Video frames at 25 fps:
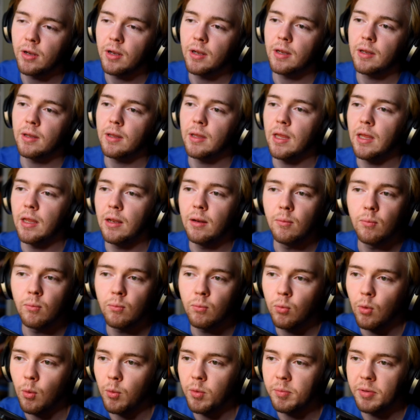in
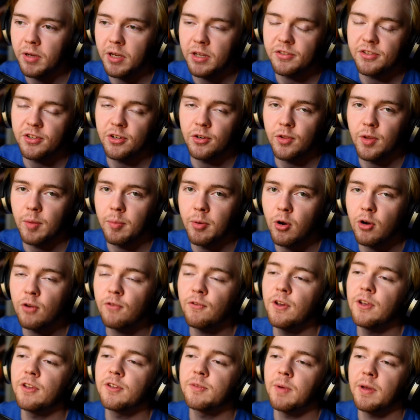what would be considered the poke
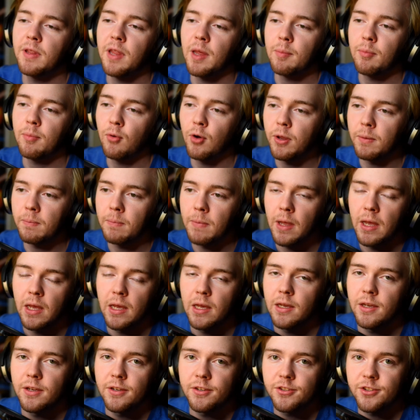phase by that point.
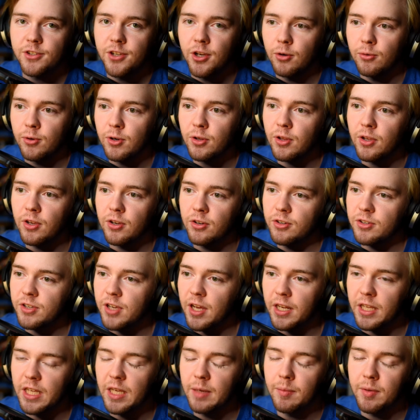So really, you're just kind
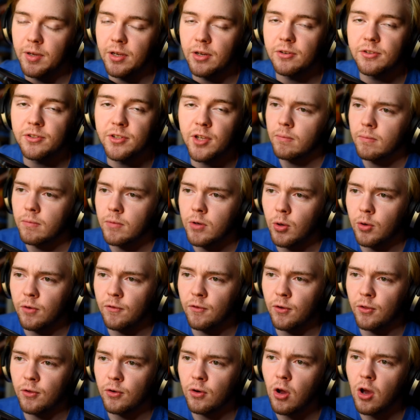of gimmicking yourself. Moving
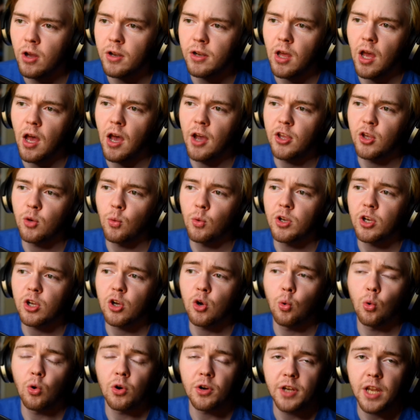further on, you'll want to
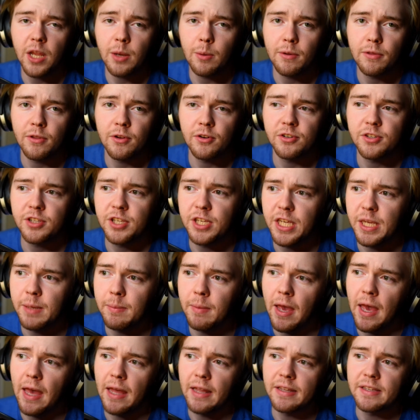coordinate with your team
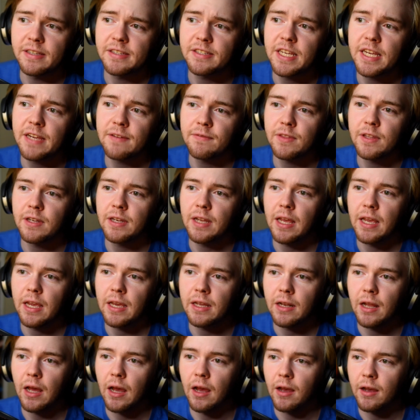and save the nade
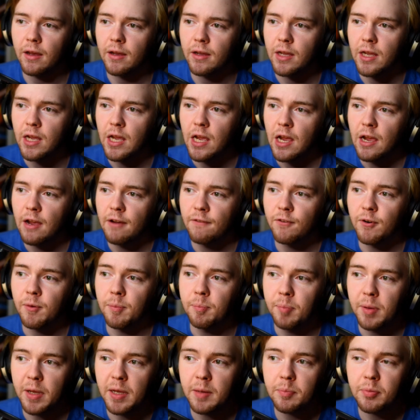for
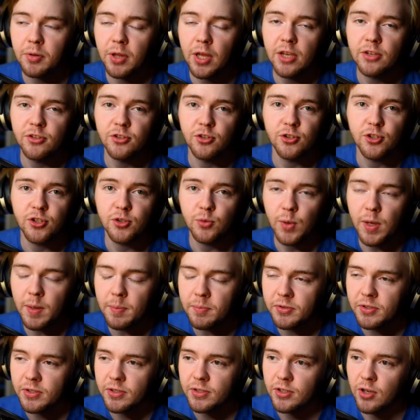big plays or sweeps.
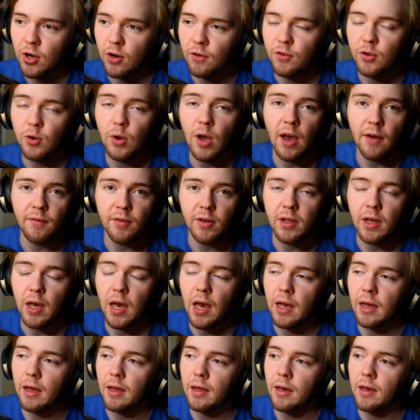So if you have
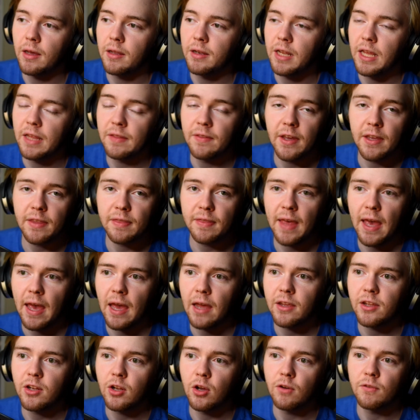a nade like that, if
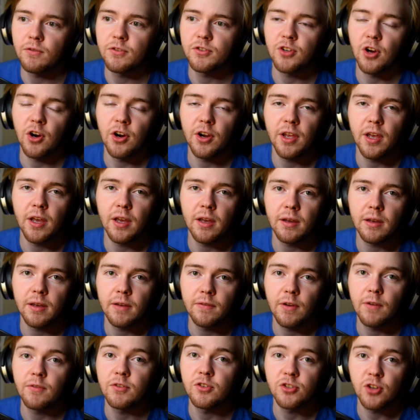you have
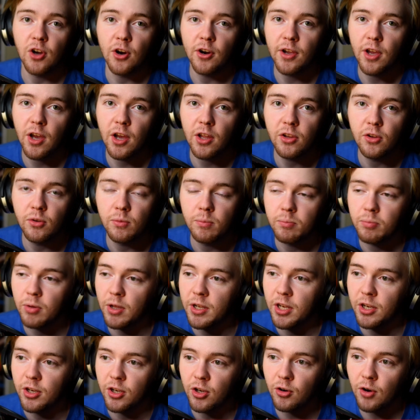a Zarya and you're
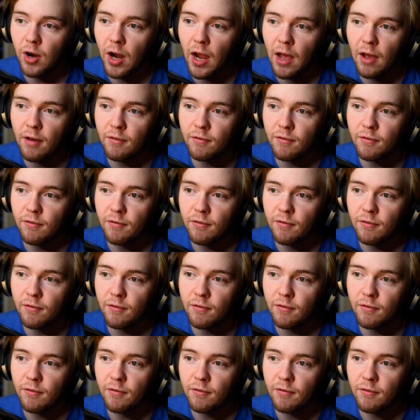planning to grab,